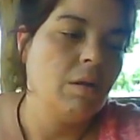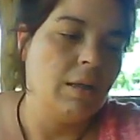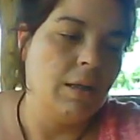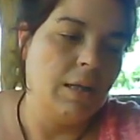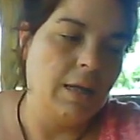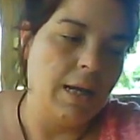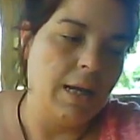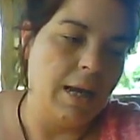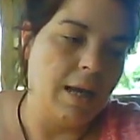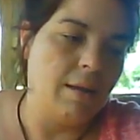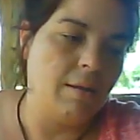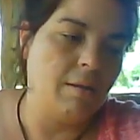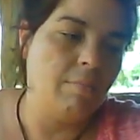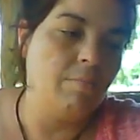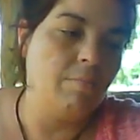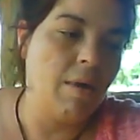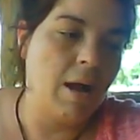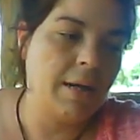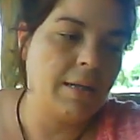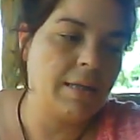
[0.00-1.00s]
yeah,
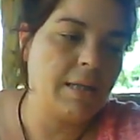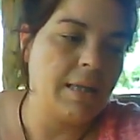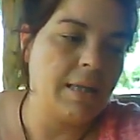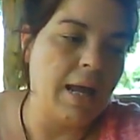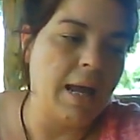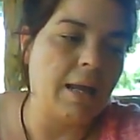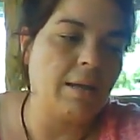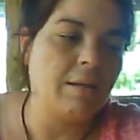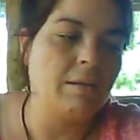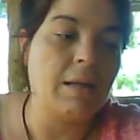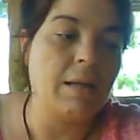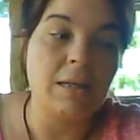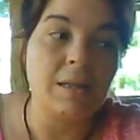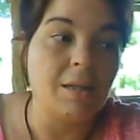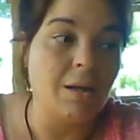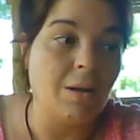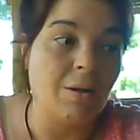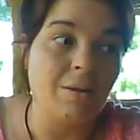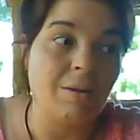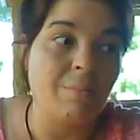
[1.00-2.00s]
minus that. That's
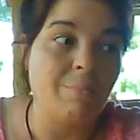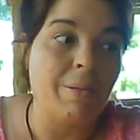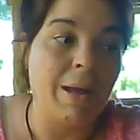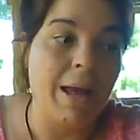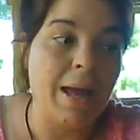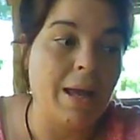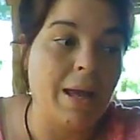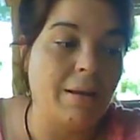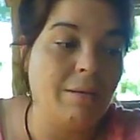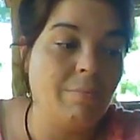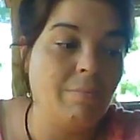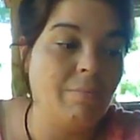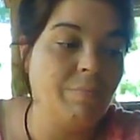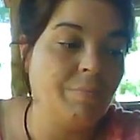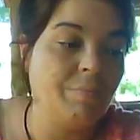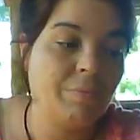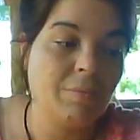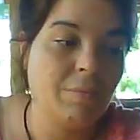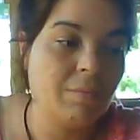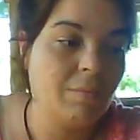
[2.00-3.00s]
the only bad
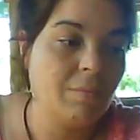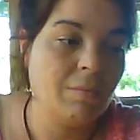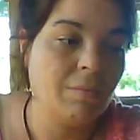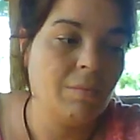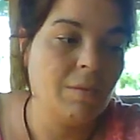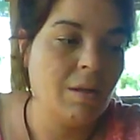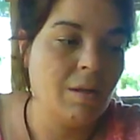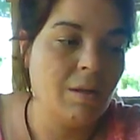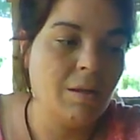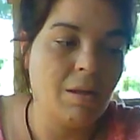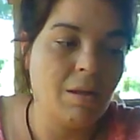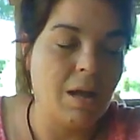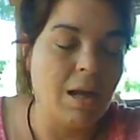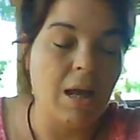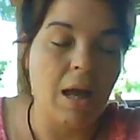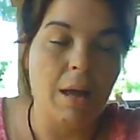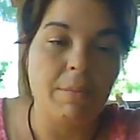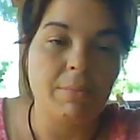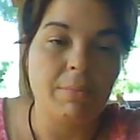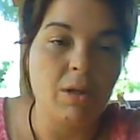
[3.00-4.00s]

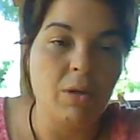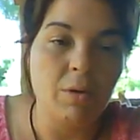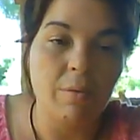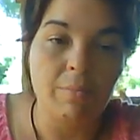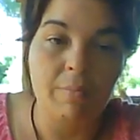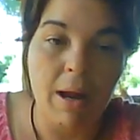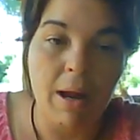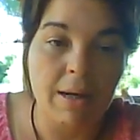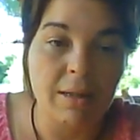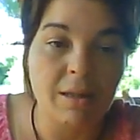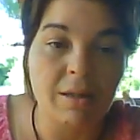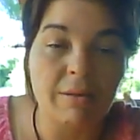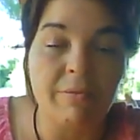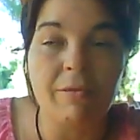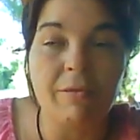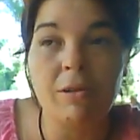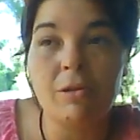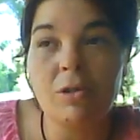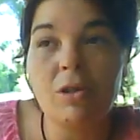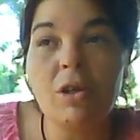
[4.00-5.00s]
thing I'm doing, minus the
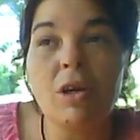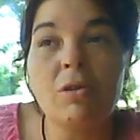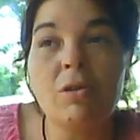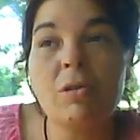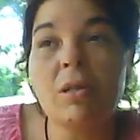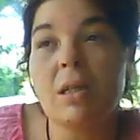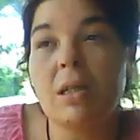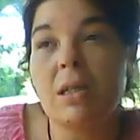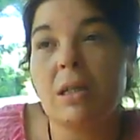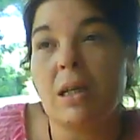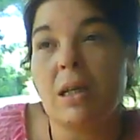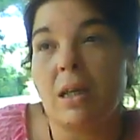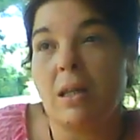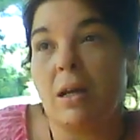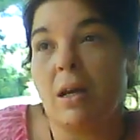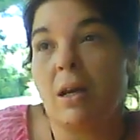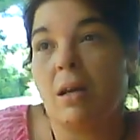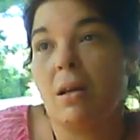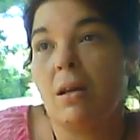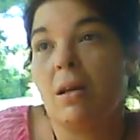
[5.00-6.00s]
fruit juices and
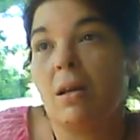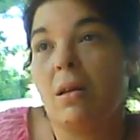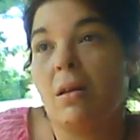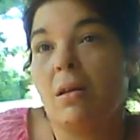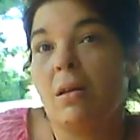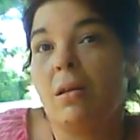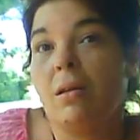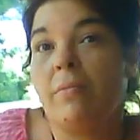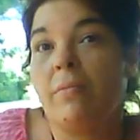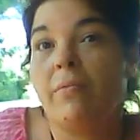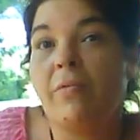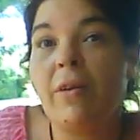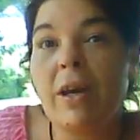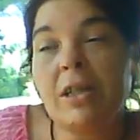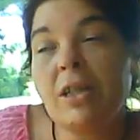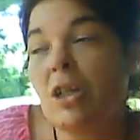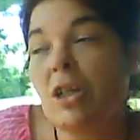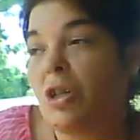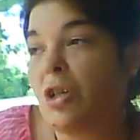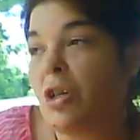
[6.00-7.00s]
the
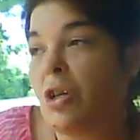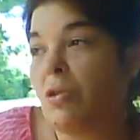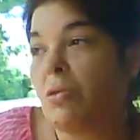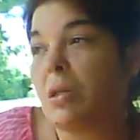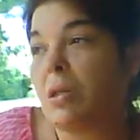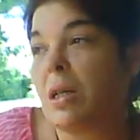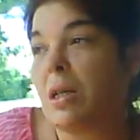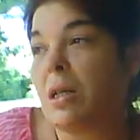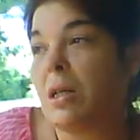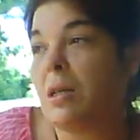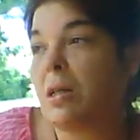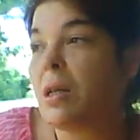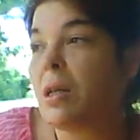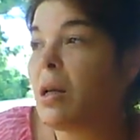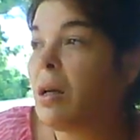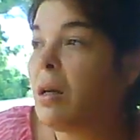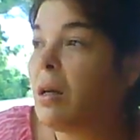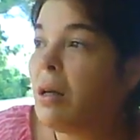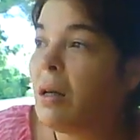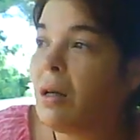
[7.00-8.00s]
veggie juices.
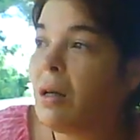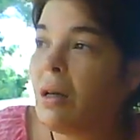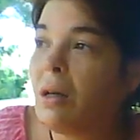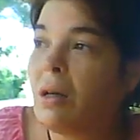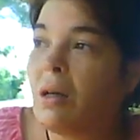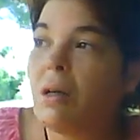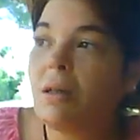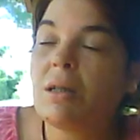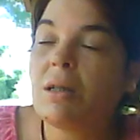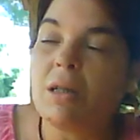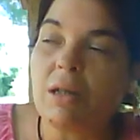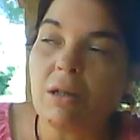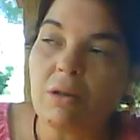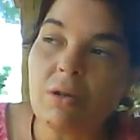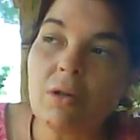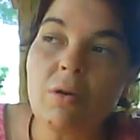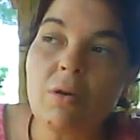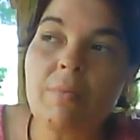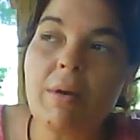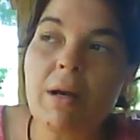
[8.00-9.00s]
Still
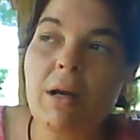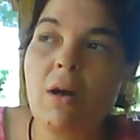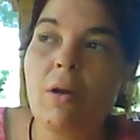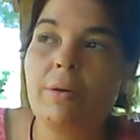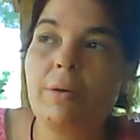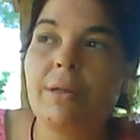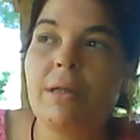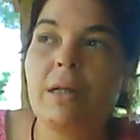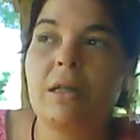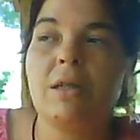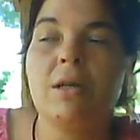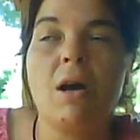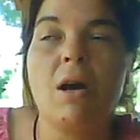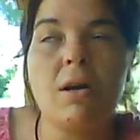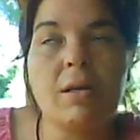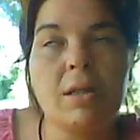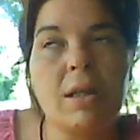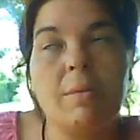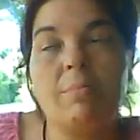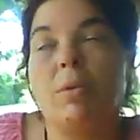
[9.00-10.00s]
doing my colon
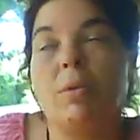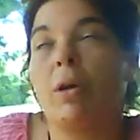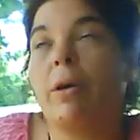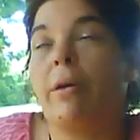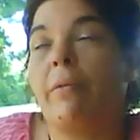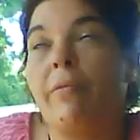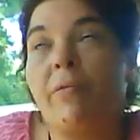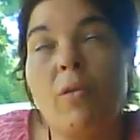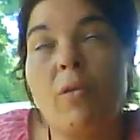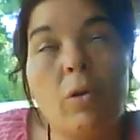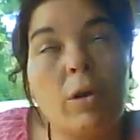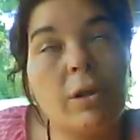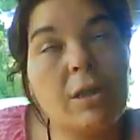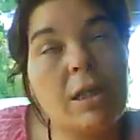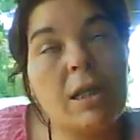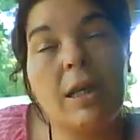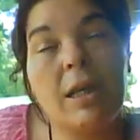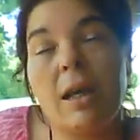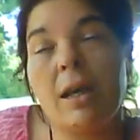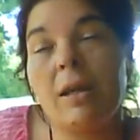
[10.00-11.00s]
detox. I'm looking forward
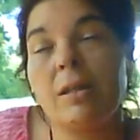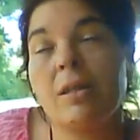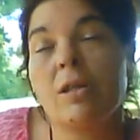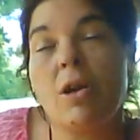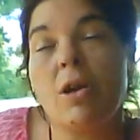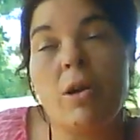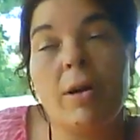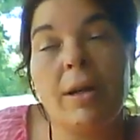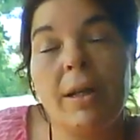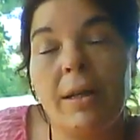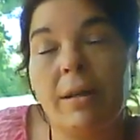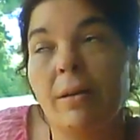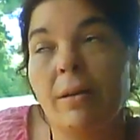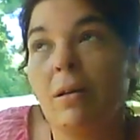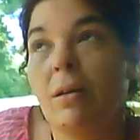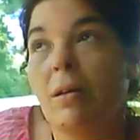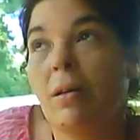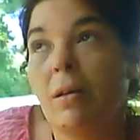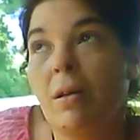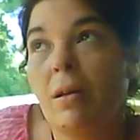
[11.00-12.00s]
to starting,
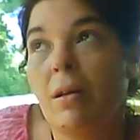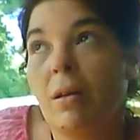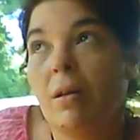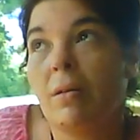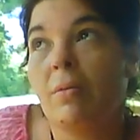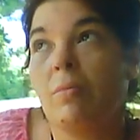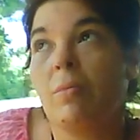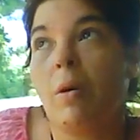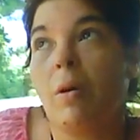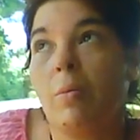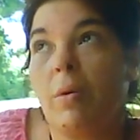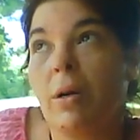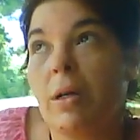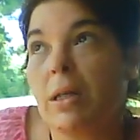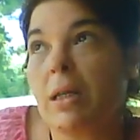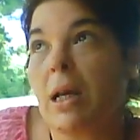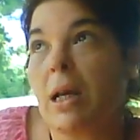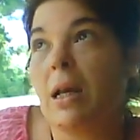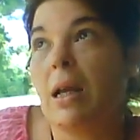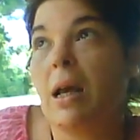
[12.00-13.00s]
what
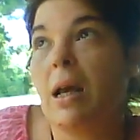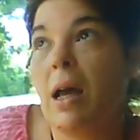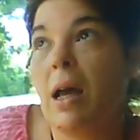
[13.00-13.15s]
was it?